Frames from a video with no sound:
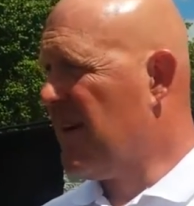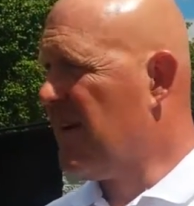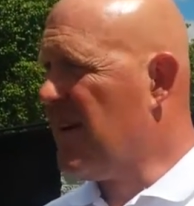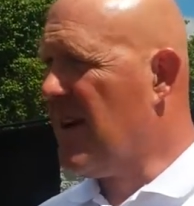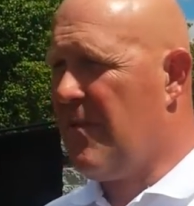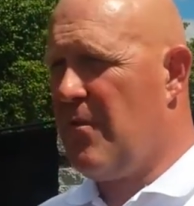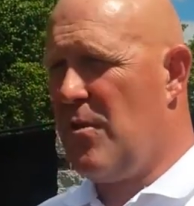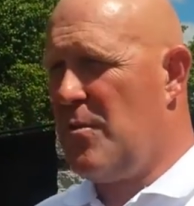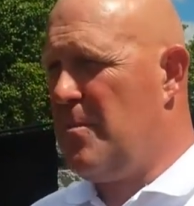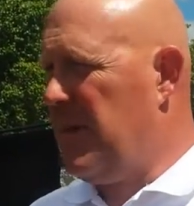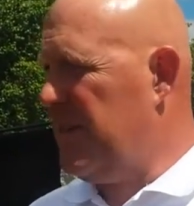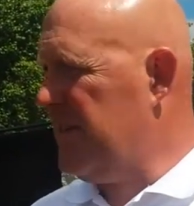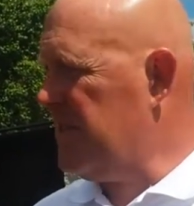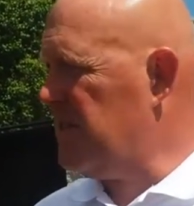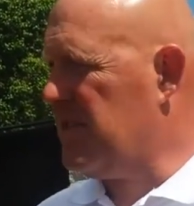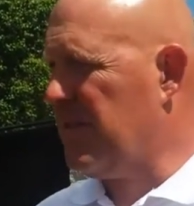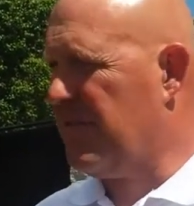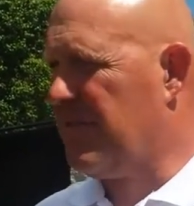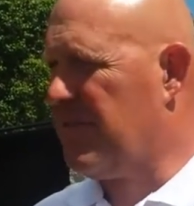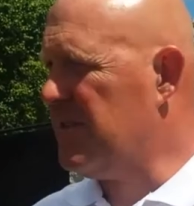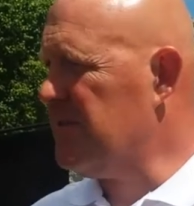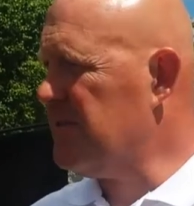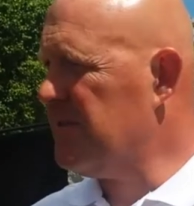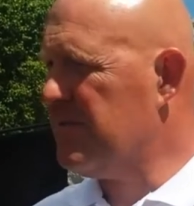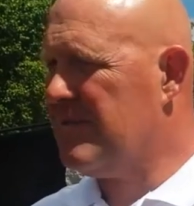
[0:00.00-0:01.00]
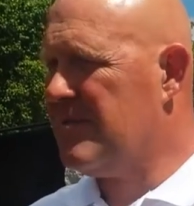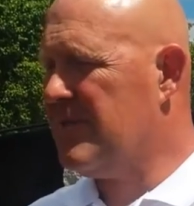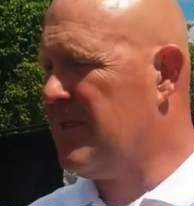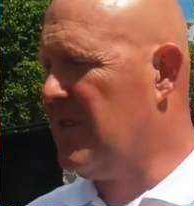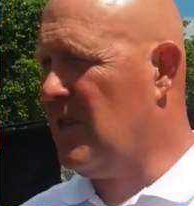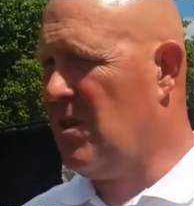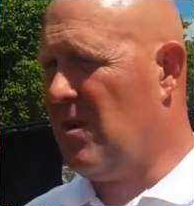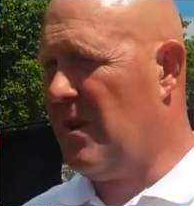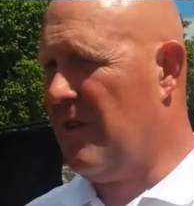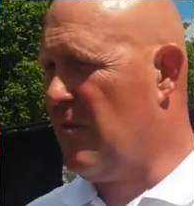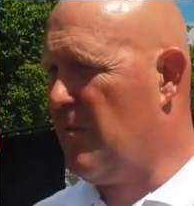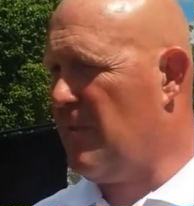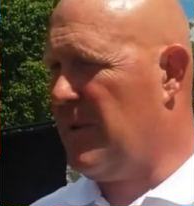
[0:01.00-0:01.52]
Everybody's different.
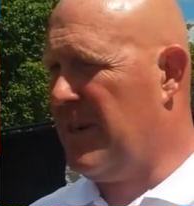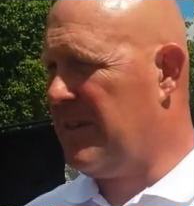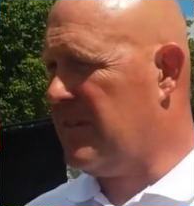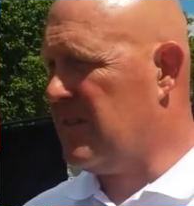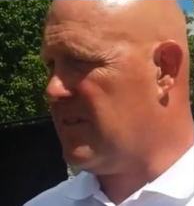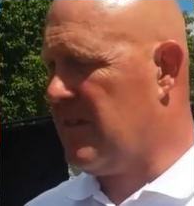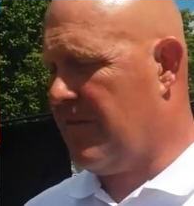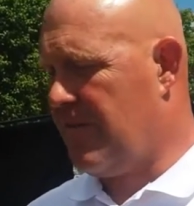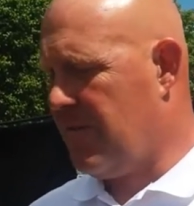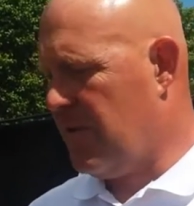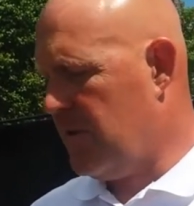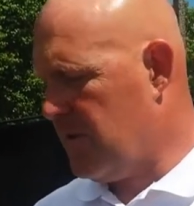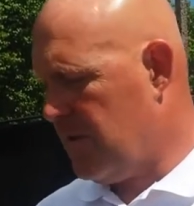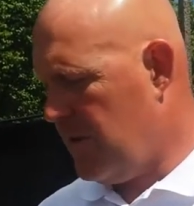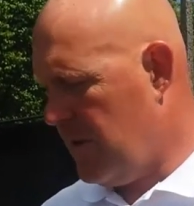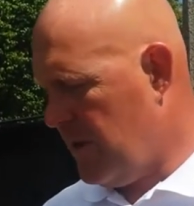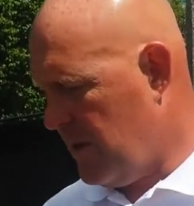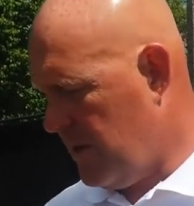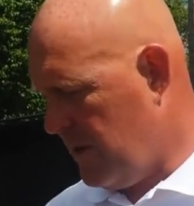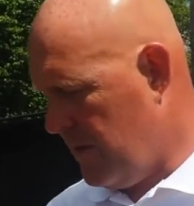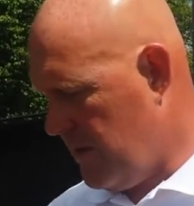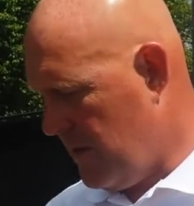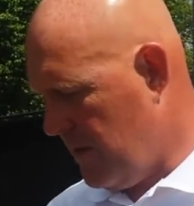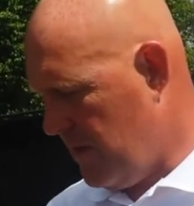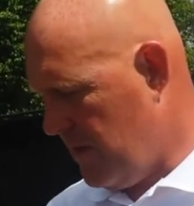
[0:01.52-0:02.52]
Everybody's different quarterback.